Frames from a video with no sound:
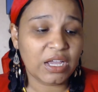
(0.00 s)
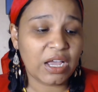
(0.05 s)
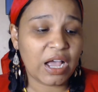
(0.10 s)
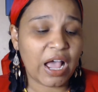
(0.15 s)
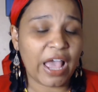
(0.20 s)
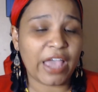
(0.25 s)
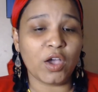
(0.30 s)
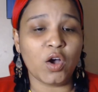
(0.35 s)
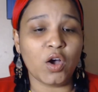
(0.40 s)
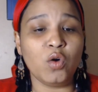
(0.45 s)

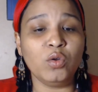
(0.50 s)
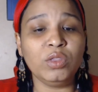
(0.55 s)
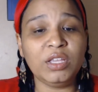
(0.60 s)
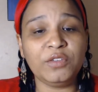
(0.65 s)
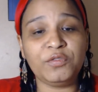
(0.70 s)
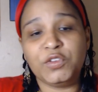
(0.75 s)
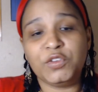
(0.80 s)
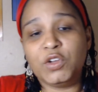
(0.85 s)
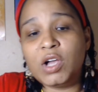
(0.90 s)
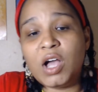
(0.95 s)
I only
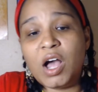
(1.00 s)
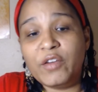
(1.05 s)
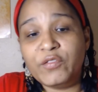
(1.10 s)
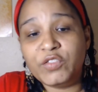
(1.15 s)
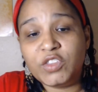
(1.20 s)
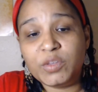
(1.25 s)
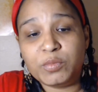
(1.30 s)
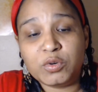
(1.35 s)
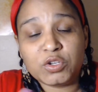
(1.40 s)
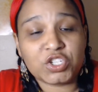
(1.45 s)
feel
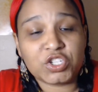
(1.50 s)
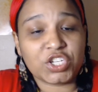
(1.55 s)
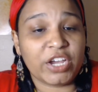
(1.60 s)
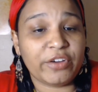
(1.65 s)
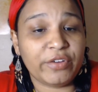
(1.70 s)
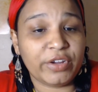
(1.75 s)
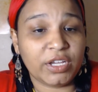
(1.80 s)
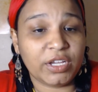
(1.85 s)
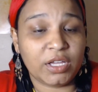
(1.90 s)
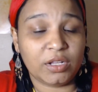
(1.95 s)
comfortable
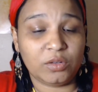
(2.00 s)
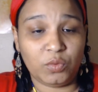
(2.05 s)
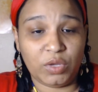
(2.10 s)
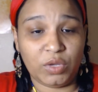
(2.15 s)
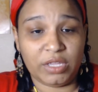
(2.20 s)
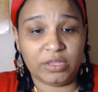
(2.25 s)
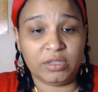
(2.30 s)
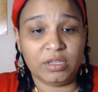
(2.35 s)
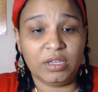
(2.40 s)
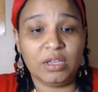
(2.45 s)
sharing it
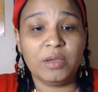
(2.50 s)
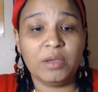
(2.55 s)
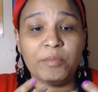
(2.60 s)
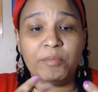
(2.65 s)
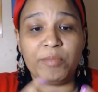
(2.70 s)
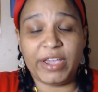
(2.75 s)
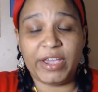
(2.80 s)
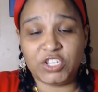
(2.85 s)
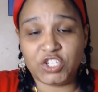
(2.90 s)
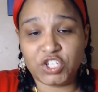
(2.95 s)
with
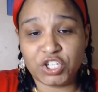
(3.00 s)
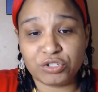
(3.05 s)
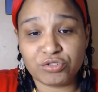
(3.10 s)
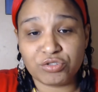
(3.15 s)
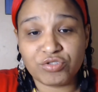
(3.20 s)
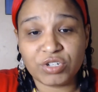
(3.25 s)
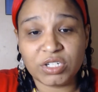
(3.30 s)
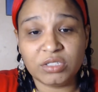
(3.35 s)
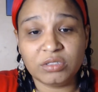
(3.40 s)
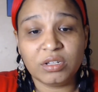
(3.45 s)
my
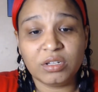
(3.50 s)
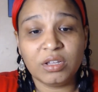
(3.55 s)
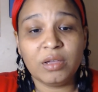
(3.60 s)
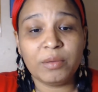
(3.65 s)
children,